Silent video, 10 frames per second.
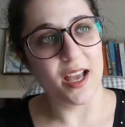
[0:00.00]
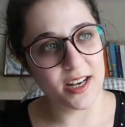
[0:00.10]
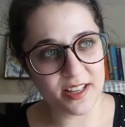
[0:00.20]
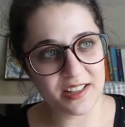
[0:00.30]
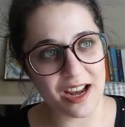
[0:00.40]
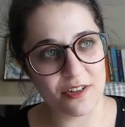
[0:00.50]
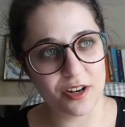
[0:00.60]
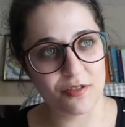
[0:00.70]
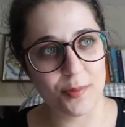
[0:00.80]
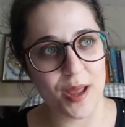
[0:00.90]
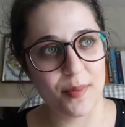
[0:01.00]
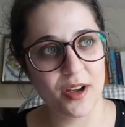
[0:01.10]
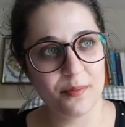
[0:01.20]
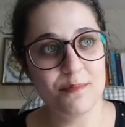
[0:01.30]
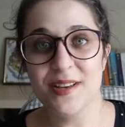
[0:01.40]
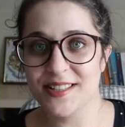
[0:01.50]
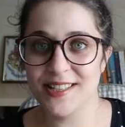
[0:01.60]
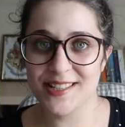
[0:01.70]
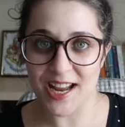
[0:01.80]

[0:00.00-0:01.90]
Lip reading: Another character from Emma, Mrs.